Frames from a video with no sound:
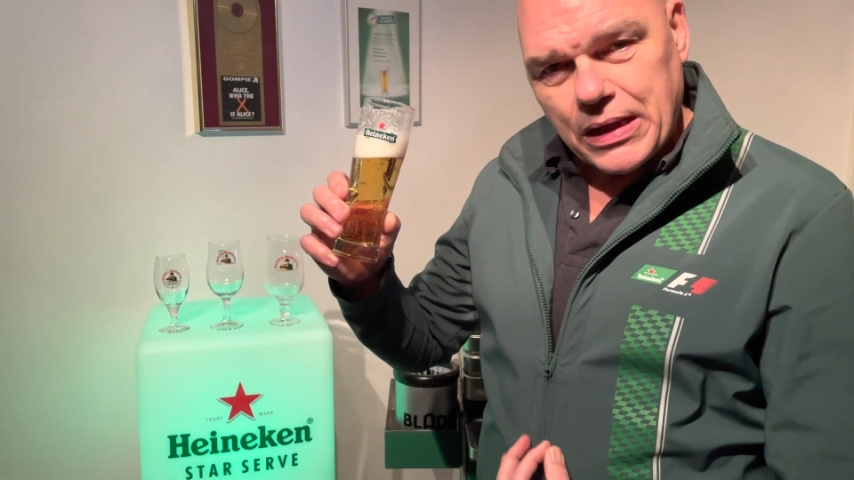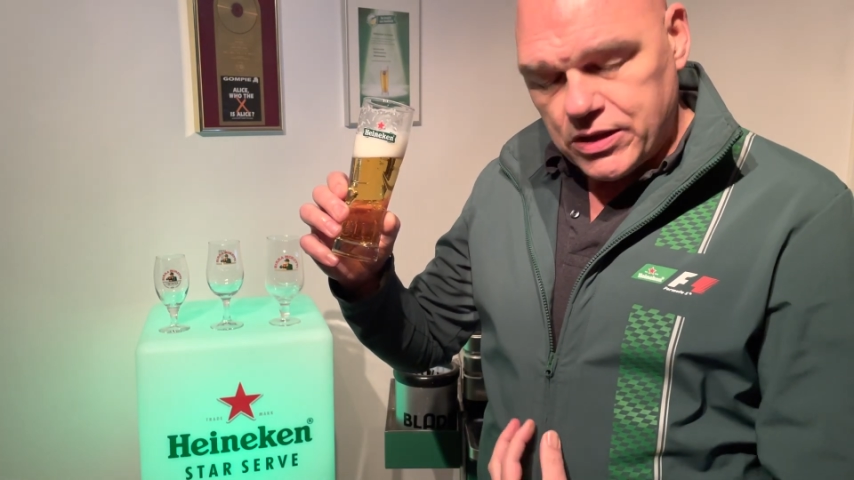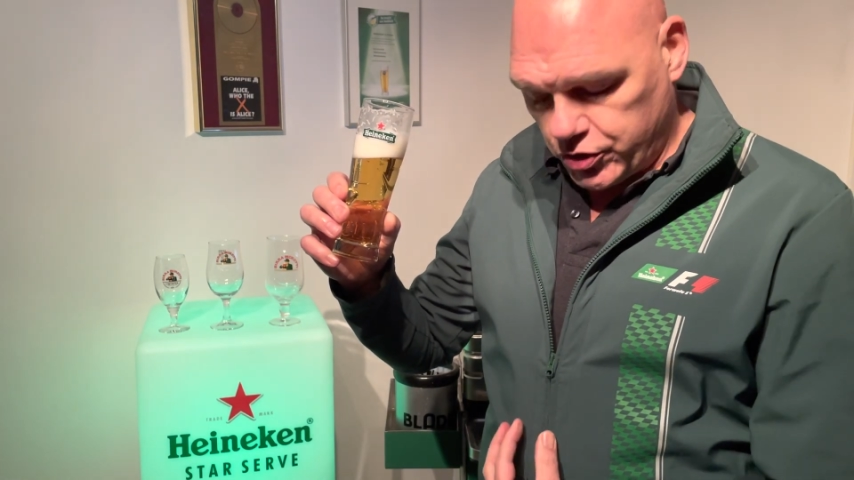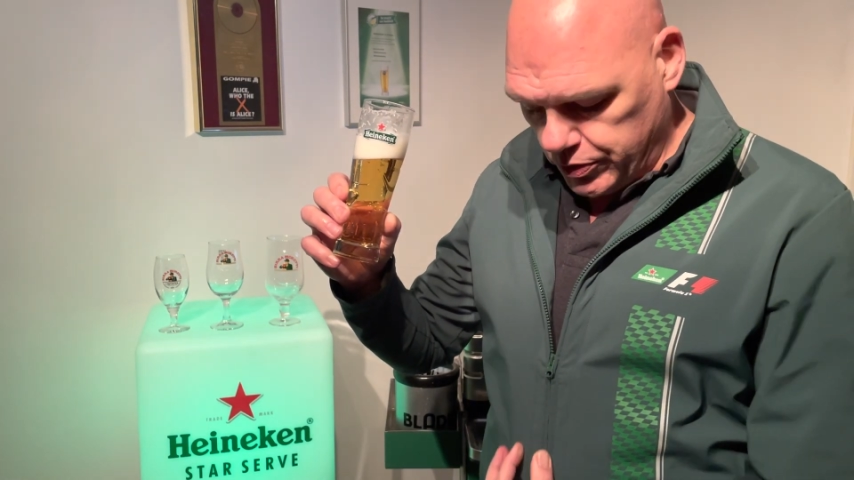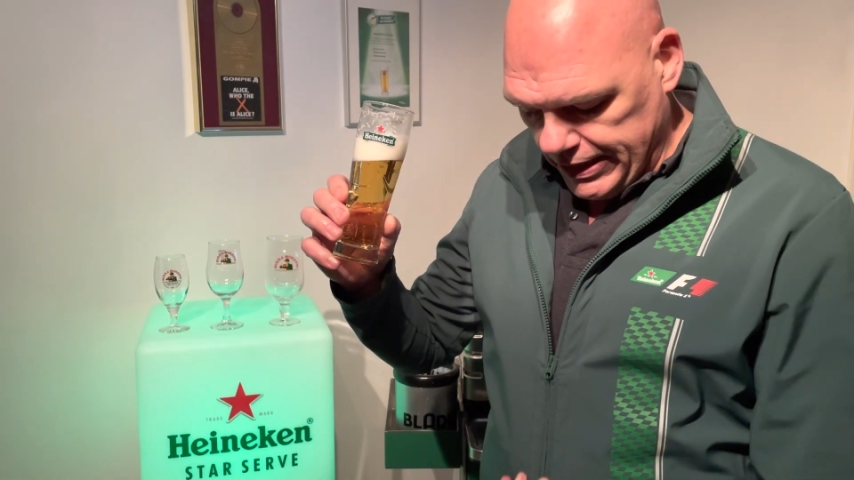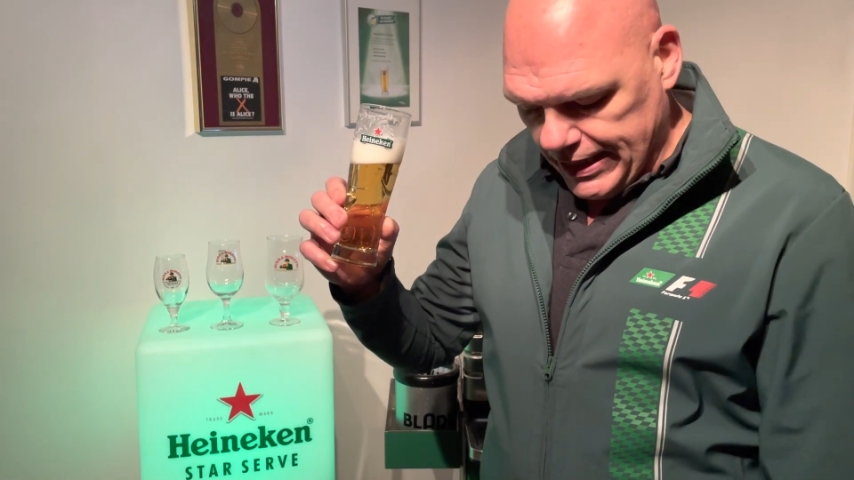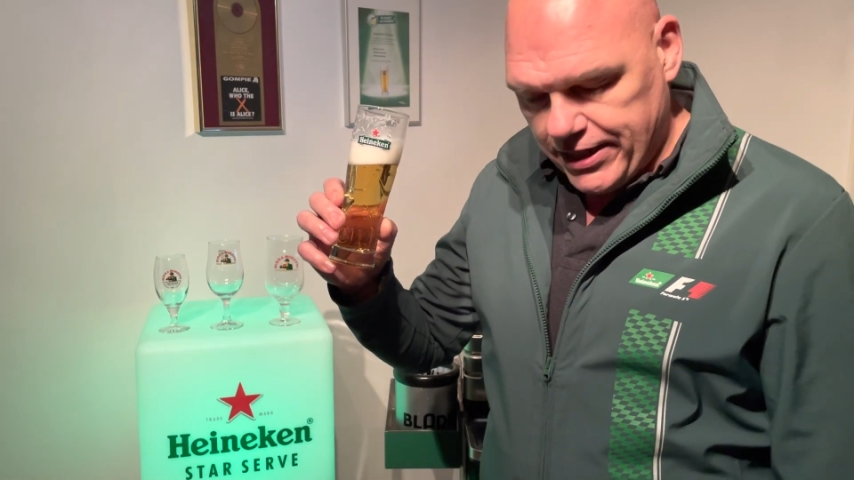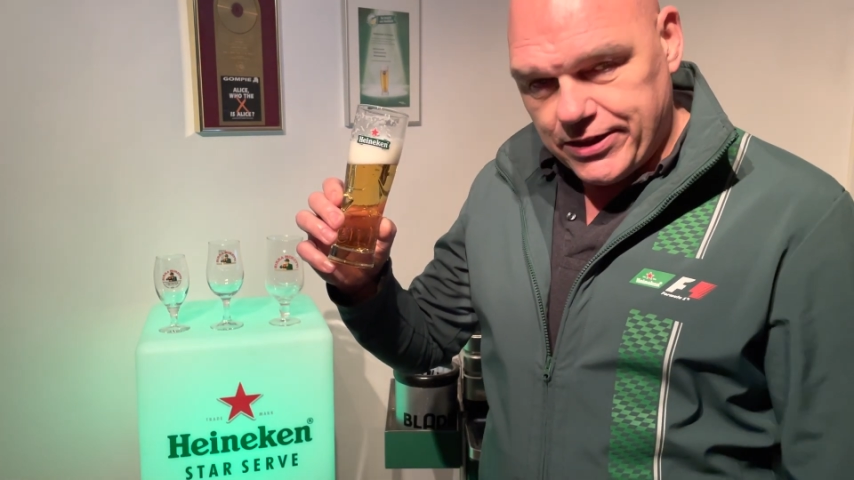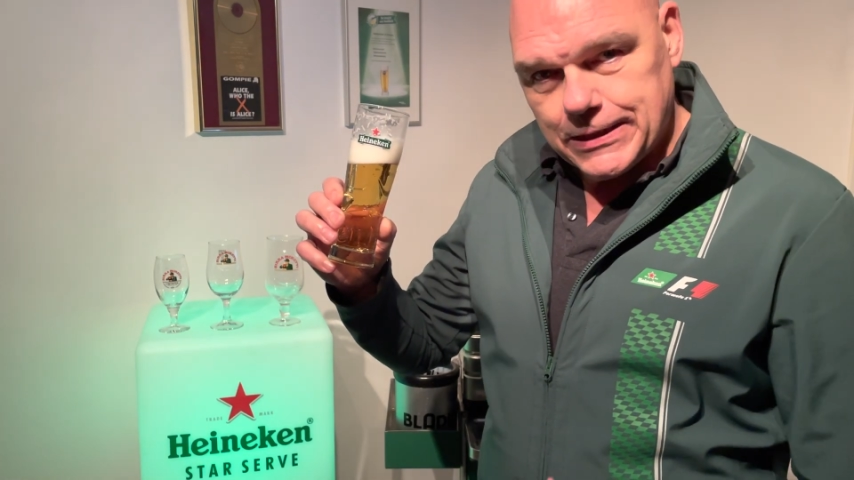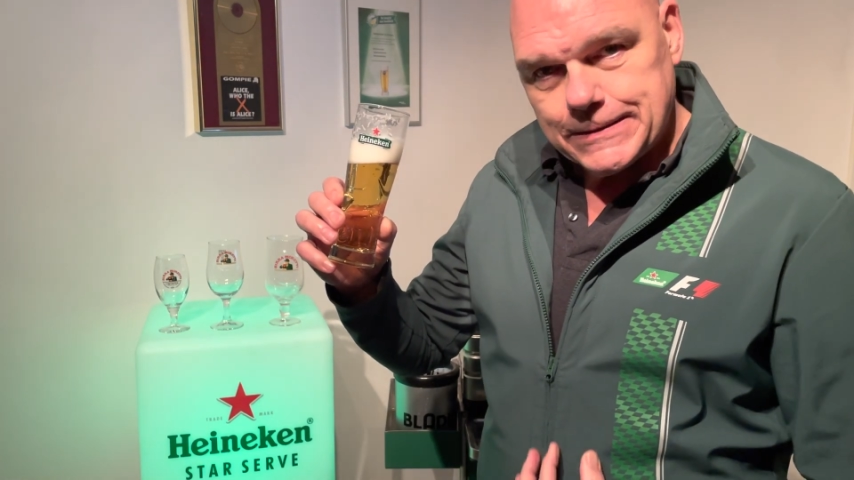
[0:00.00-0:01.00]
So
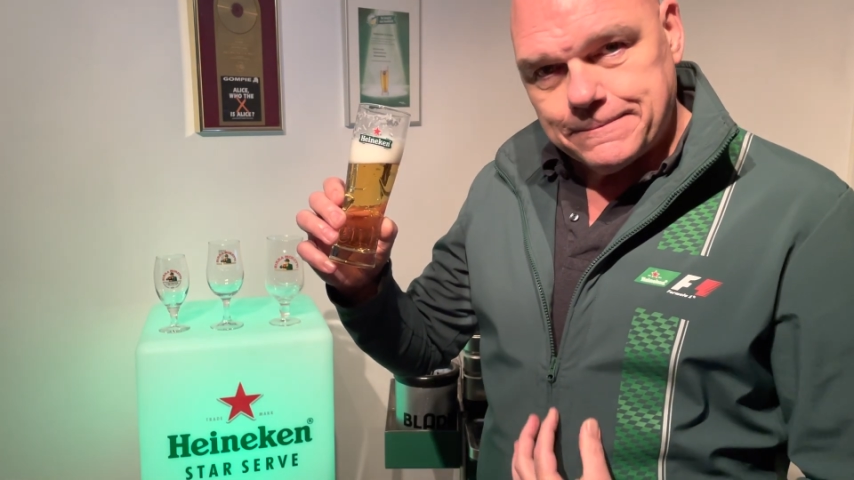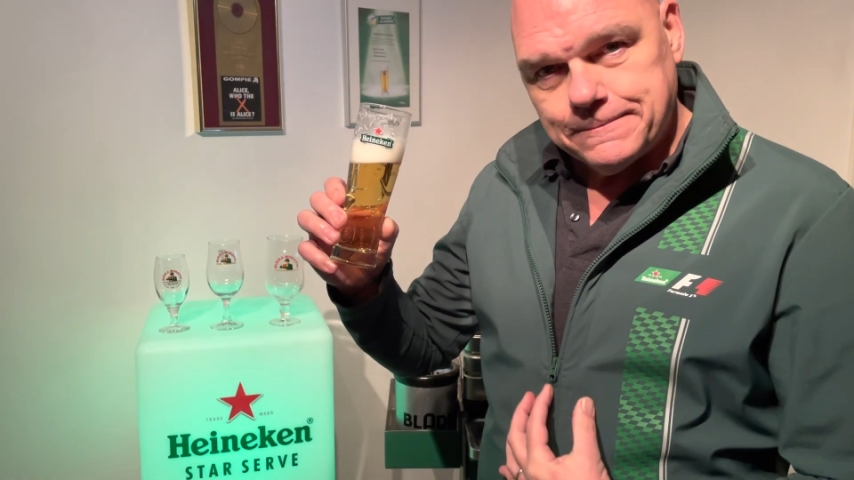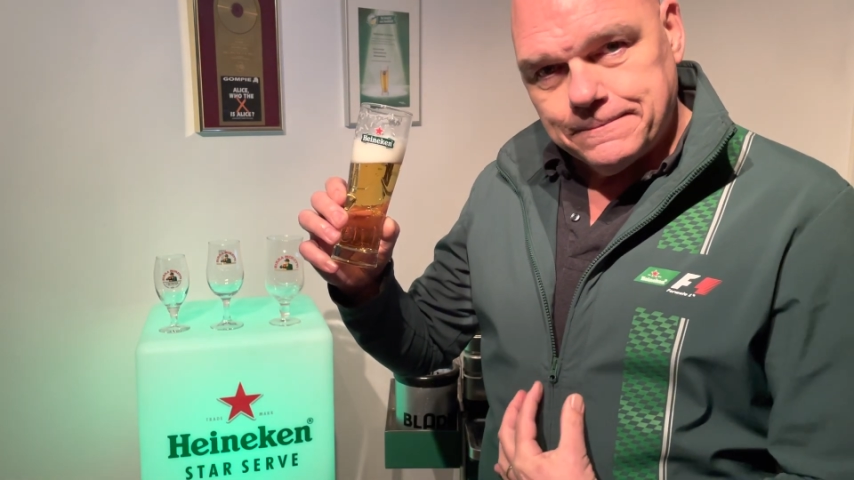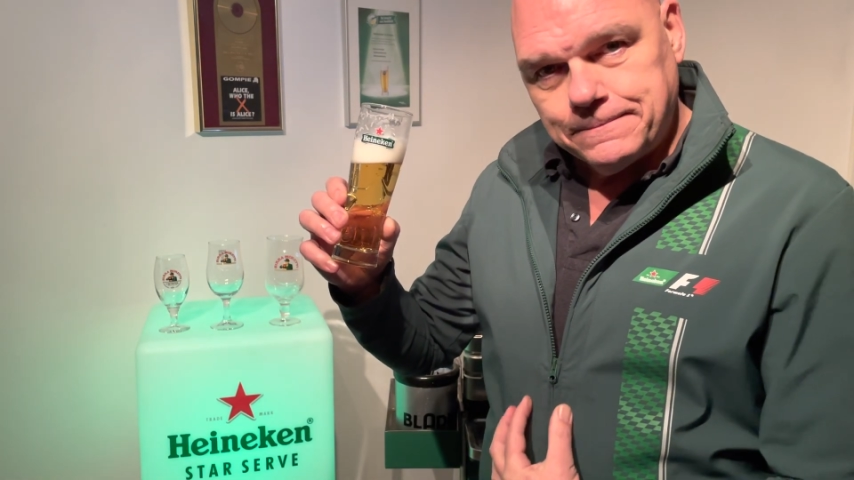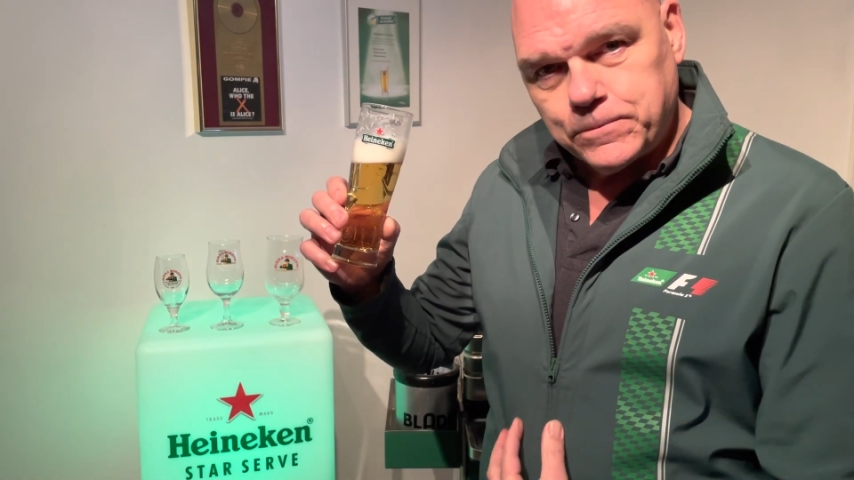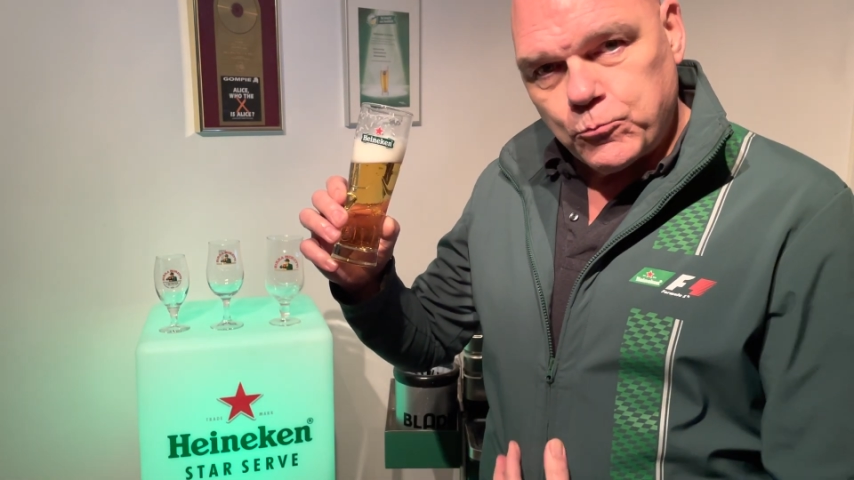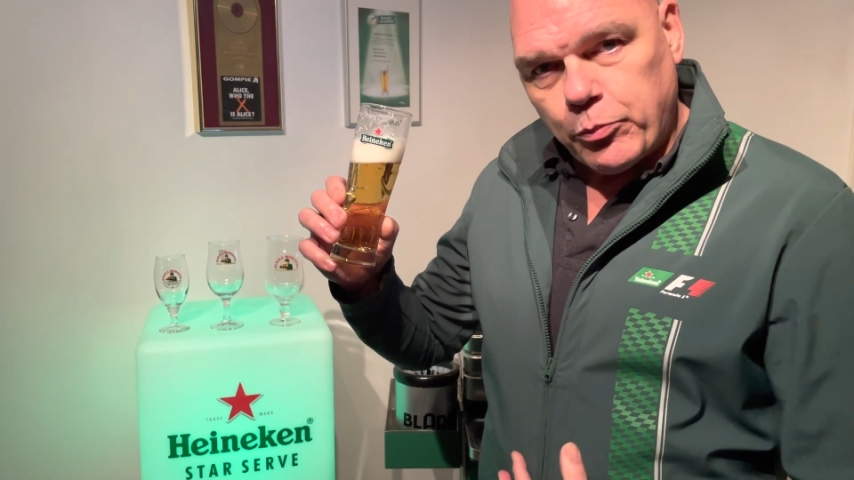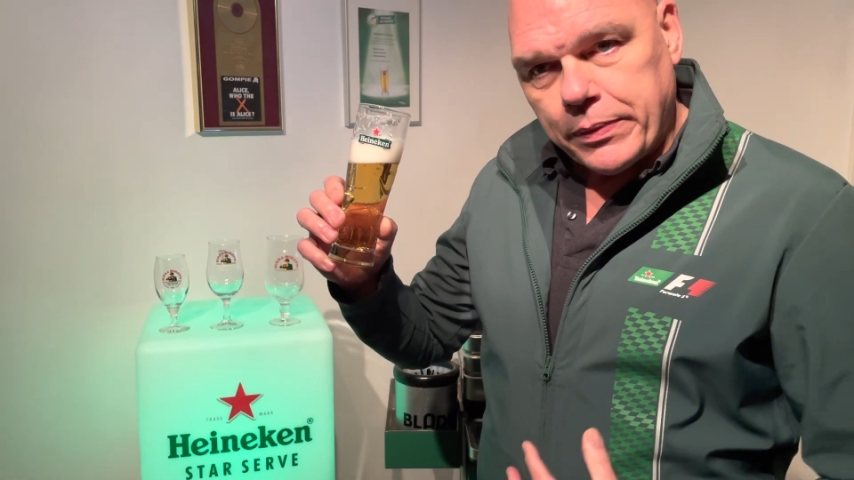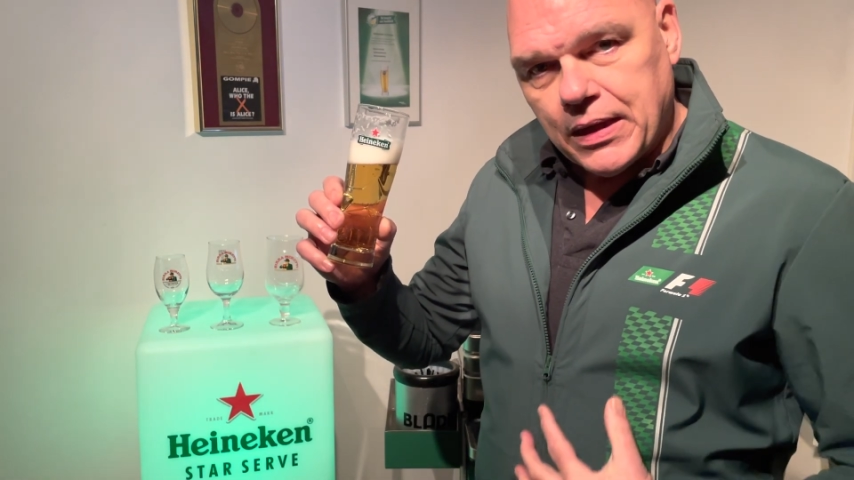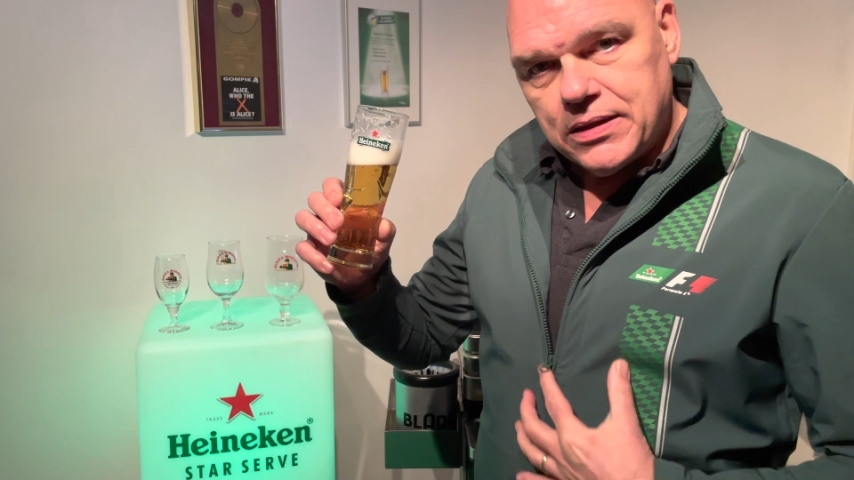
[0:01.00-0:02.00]
here,
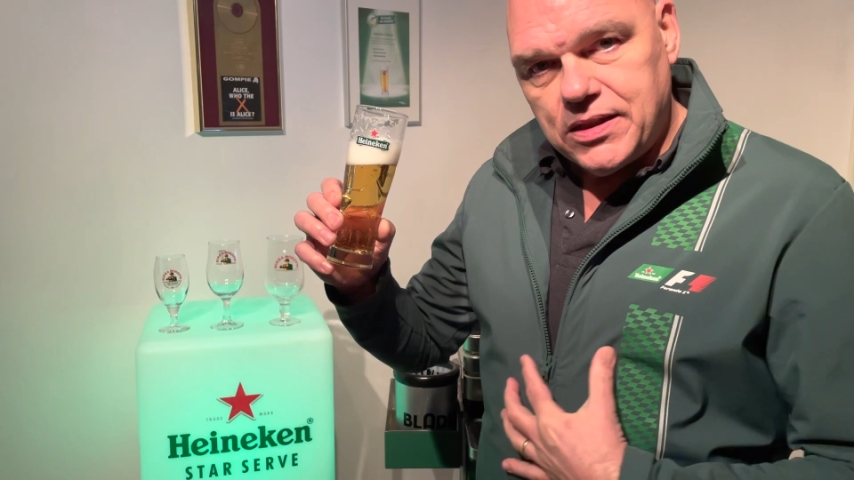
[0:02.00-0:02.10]
the